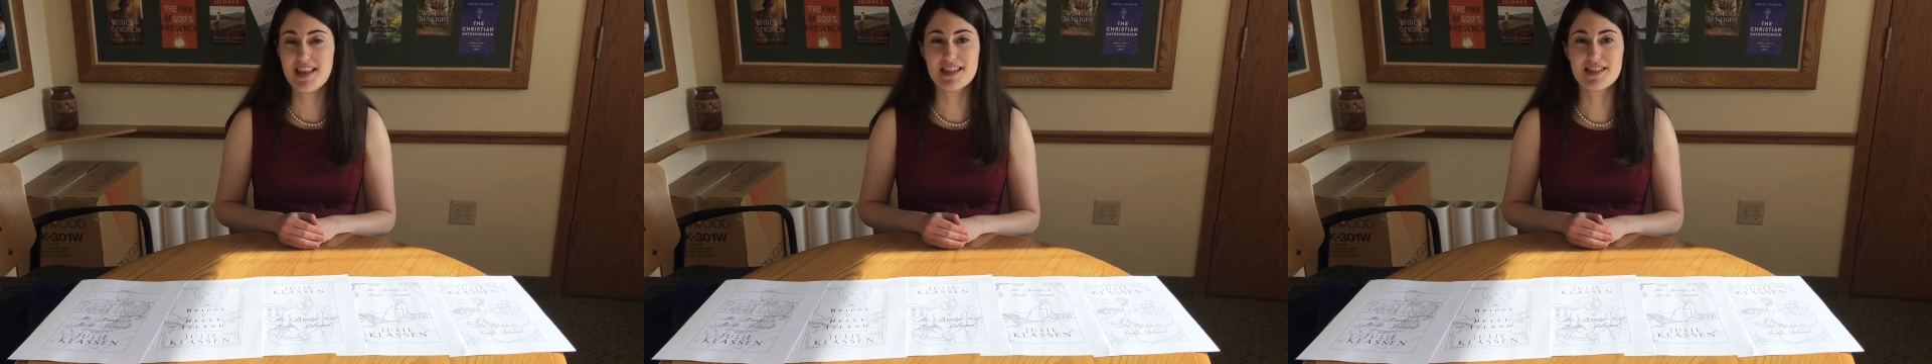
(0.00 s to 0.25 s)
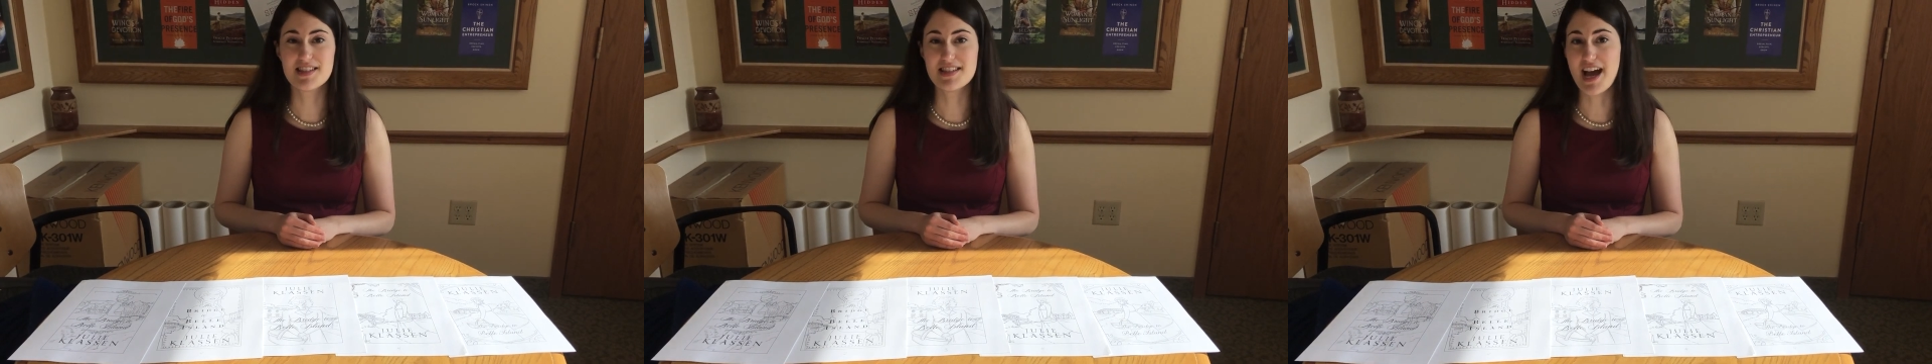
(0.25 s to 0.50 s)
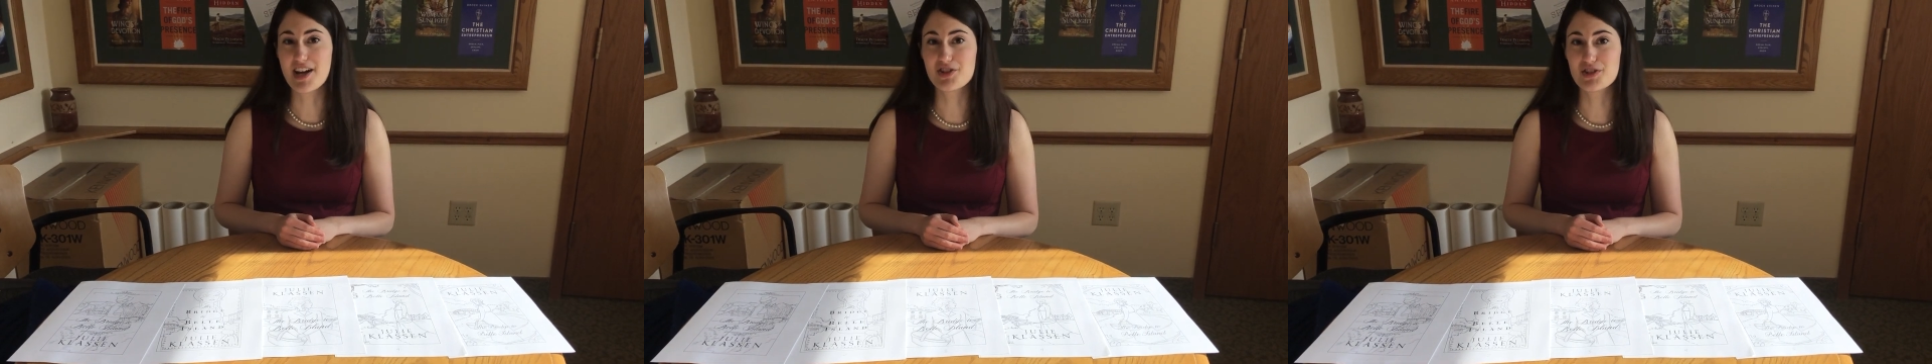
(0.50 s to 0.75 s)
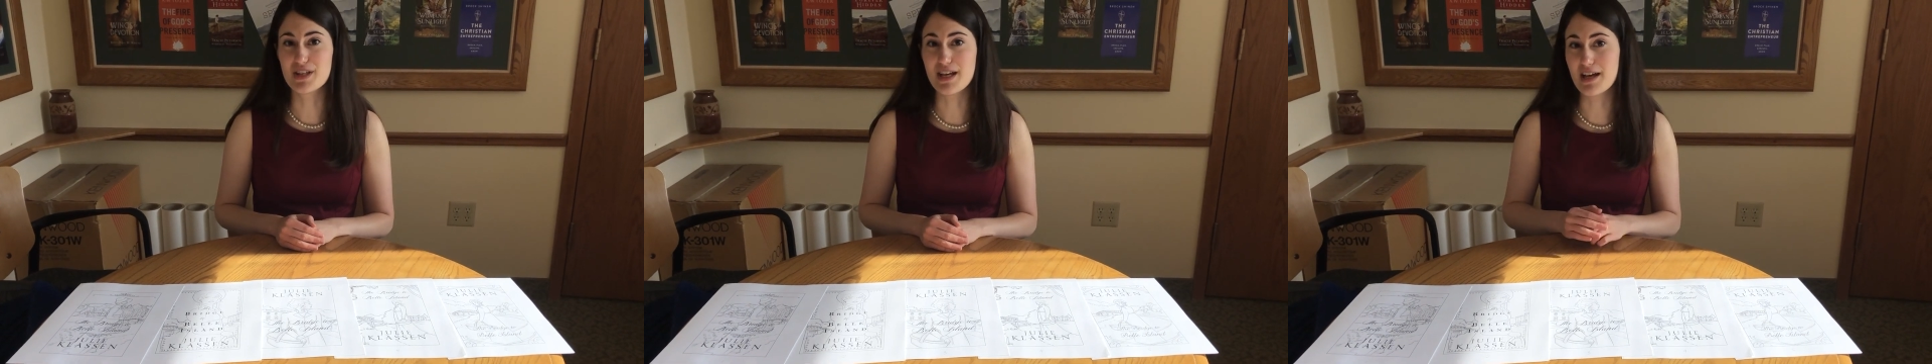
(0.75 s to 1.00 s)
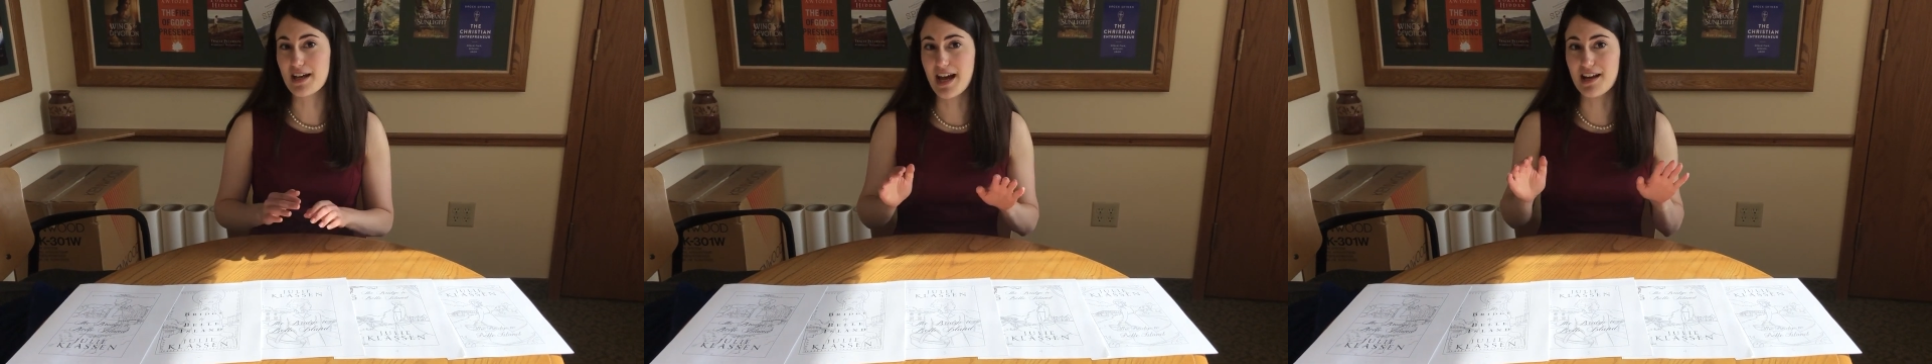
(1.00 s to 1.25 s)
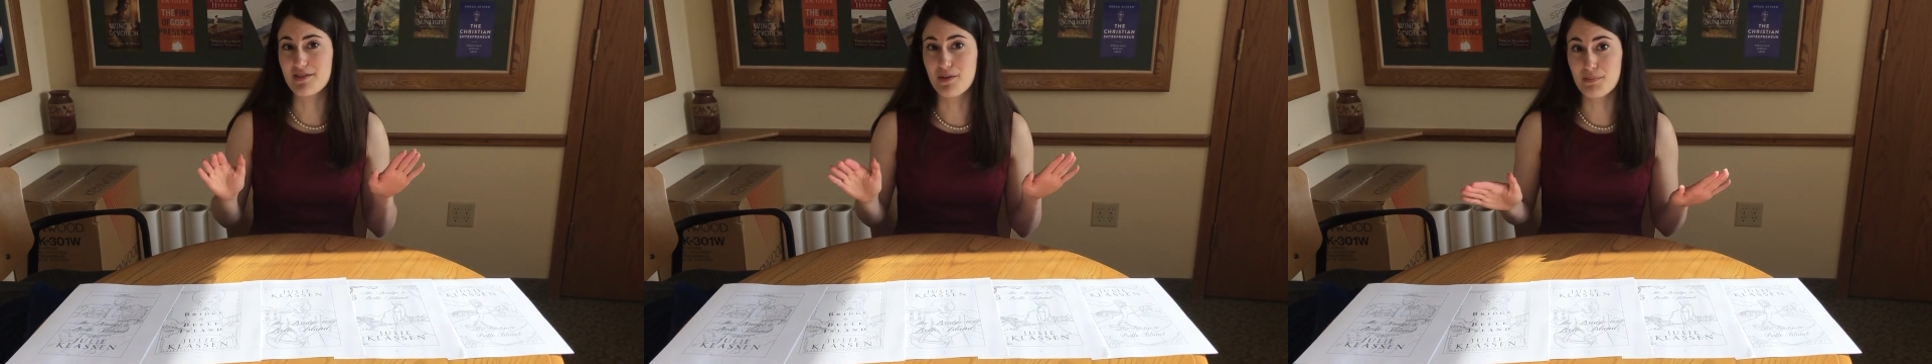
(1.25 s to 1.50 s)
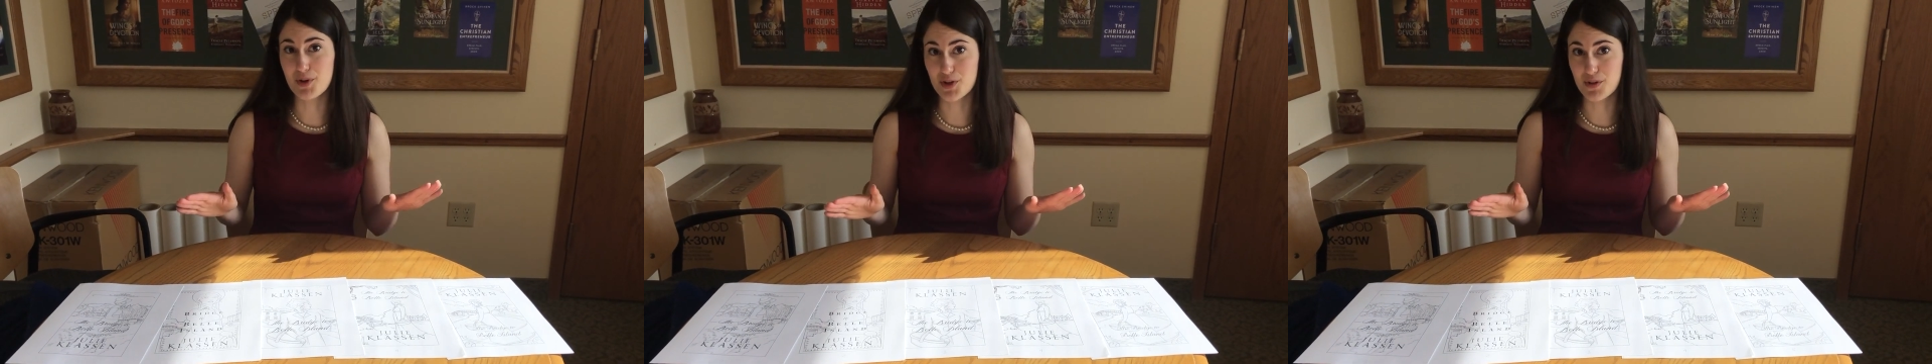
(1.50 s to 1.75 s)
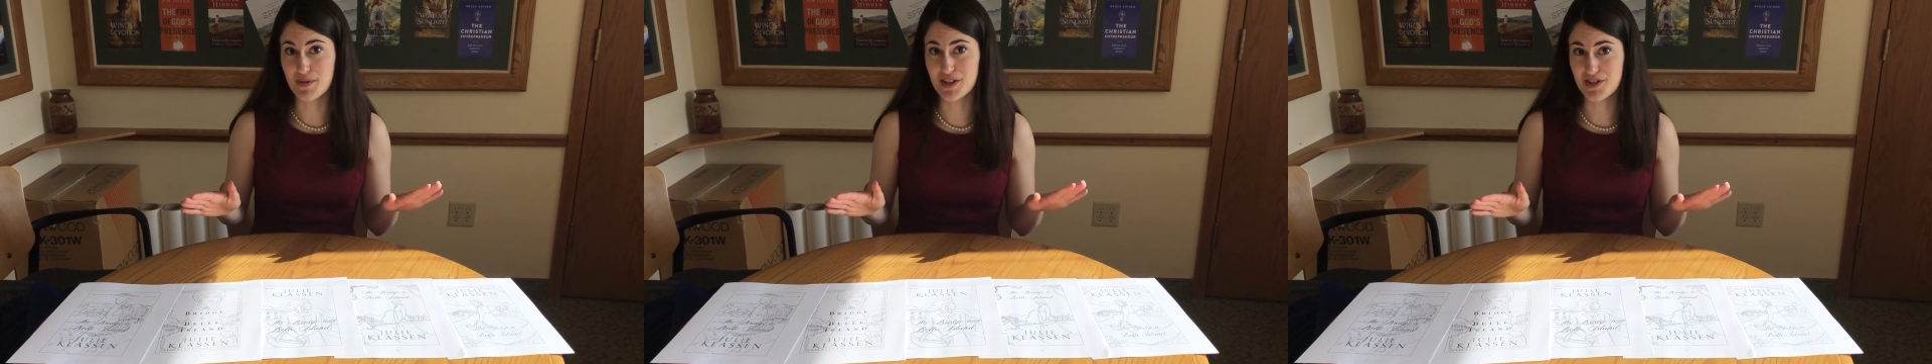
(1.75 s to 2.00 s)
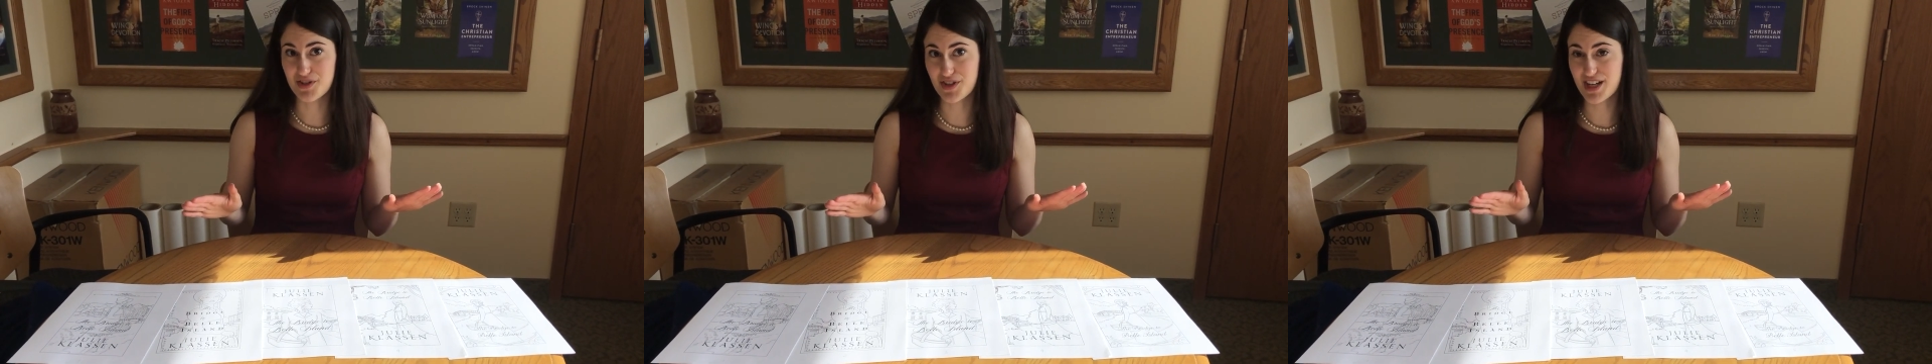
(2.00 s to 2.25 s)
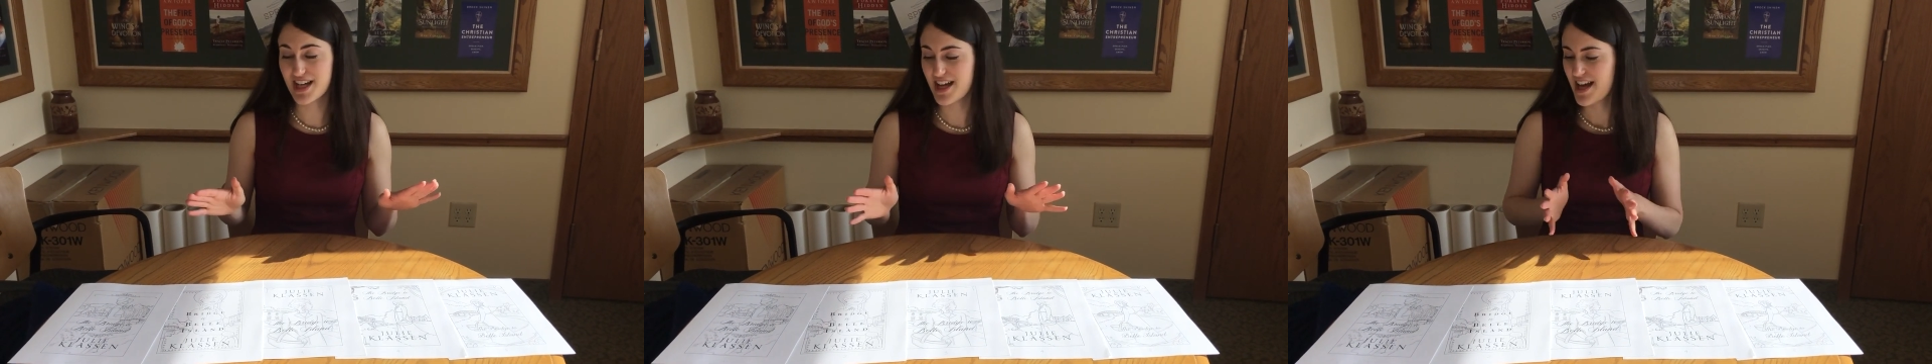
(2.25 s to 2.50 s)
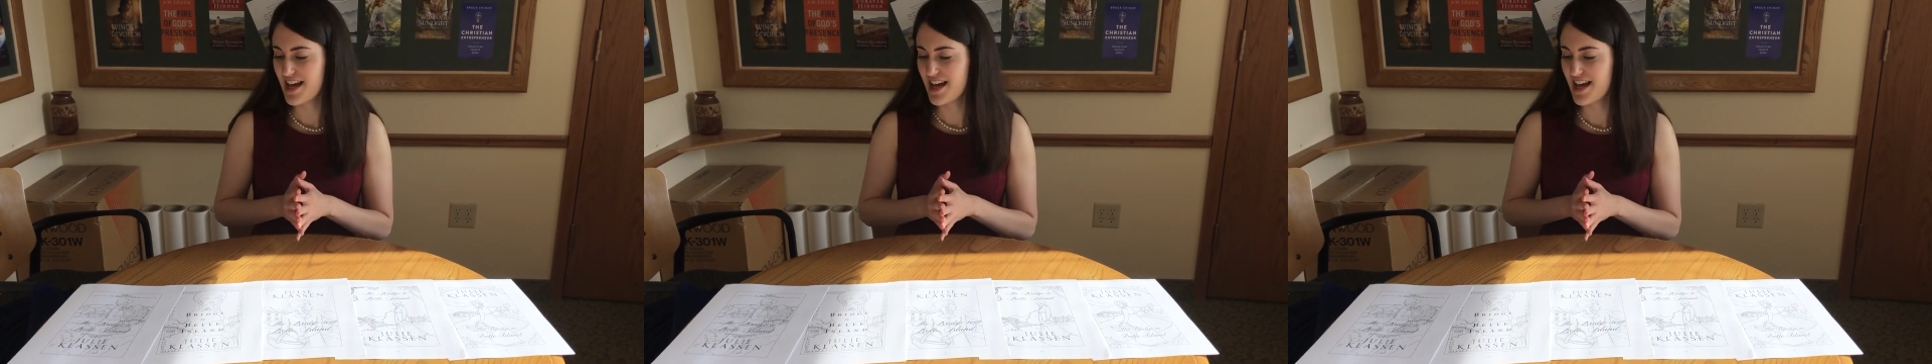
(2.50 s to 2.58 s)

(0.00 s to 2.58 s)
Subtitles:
this is actually kind of a murder mystery,